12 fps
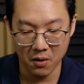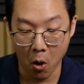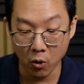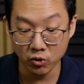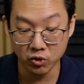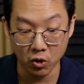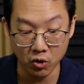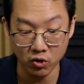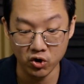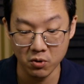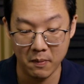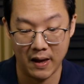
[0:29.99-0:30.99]
although
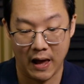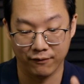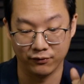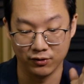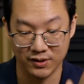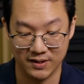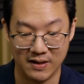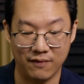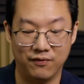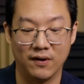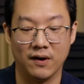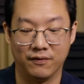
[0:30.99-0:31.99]
you may have to
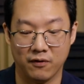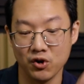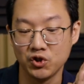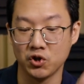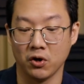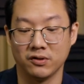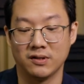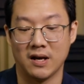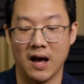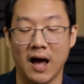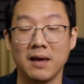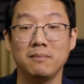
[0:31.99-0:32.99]
suffer for a short
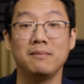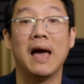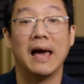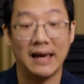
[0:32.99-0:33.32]
time